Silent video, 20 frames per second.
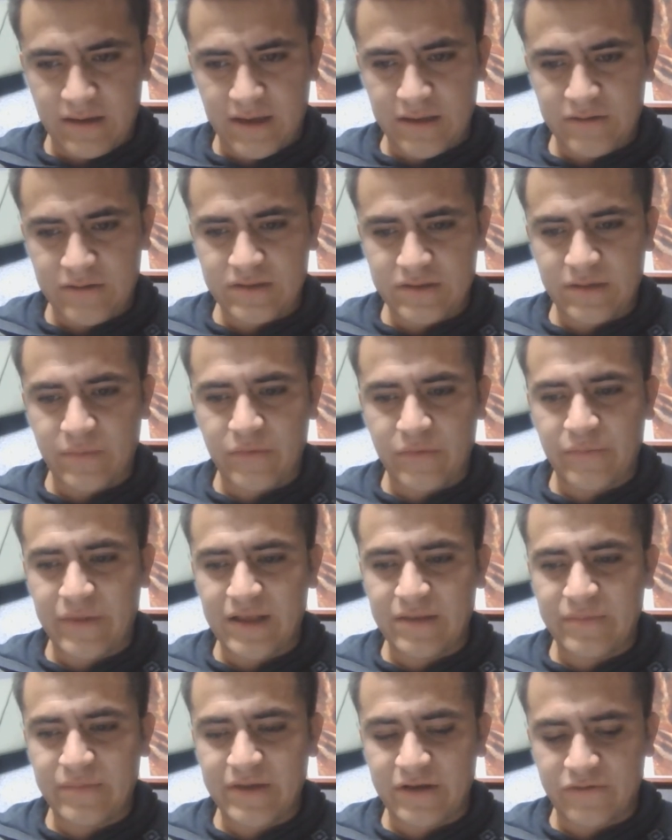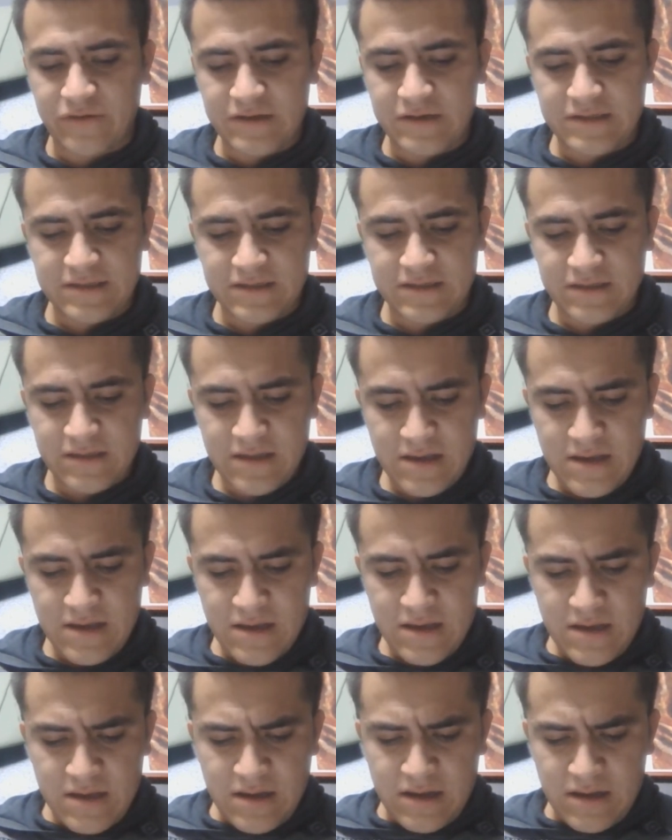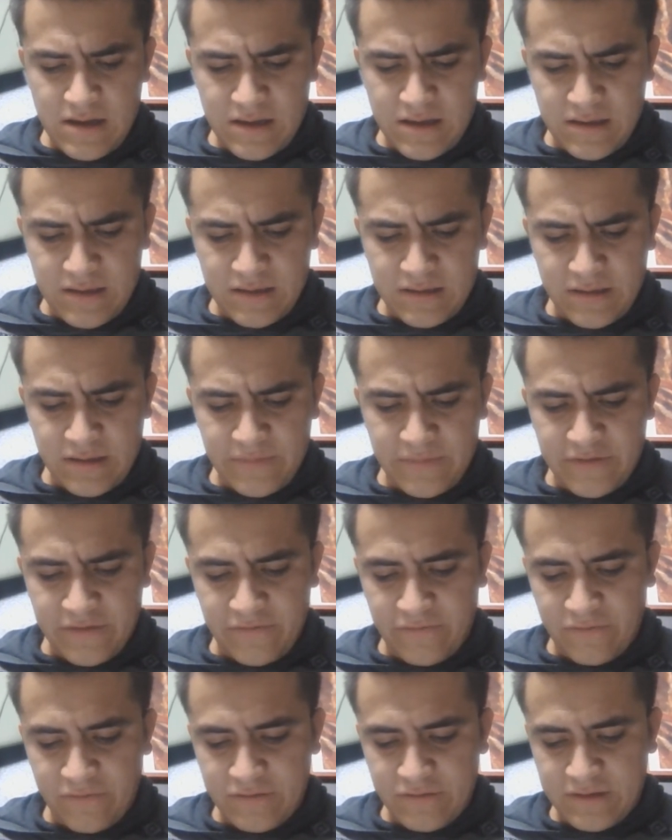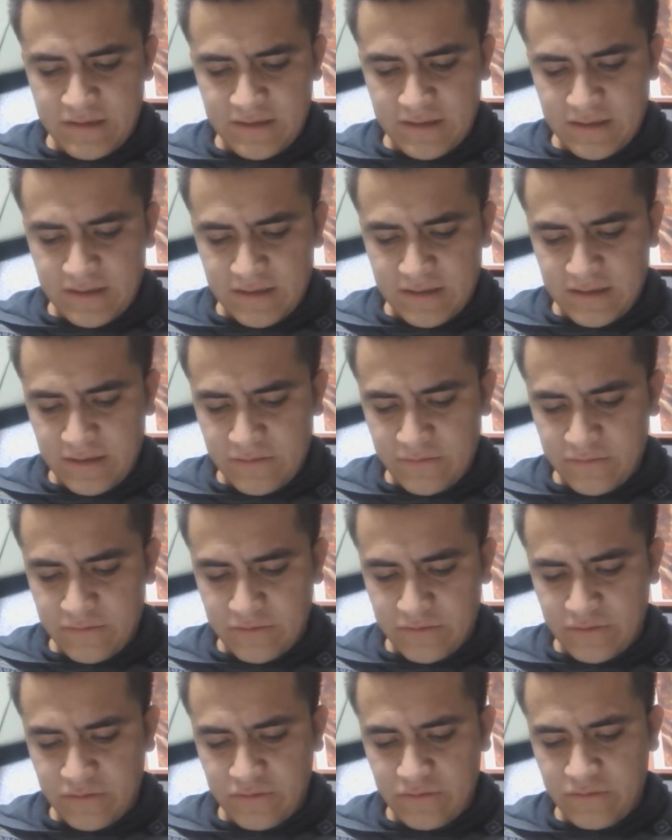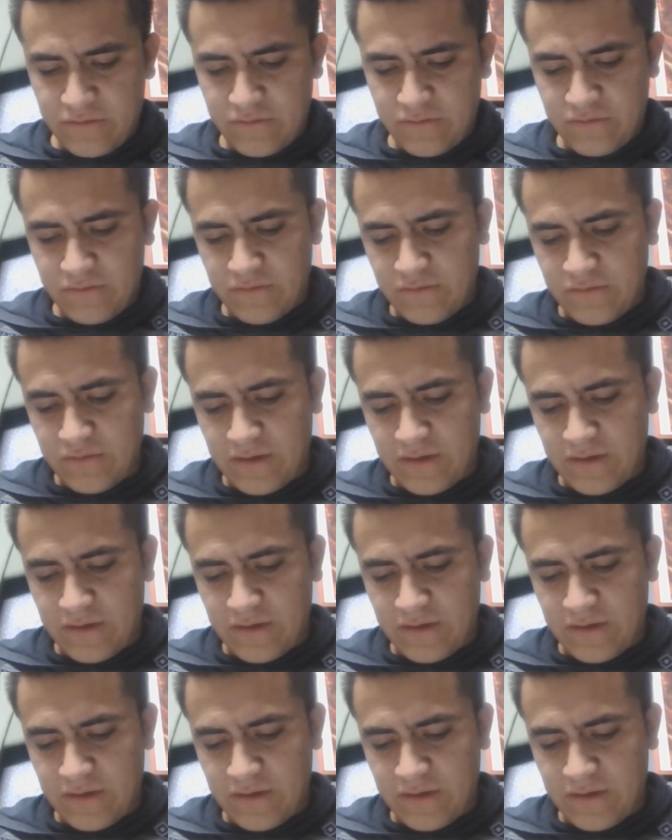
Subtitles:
used the momentum equation the sum of the forces is equal to,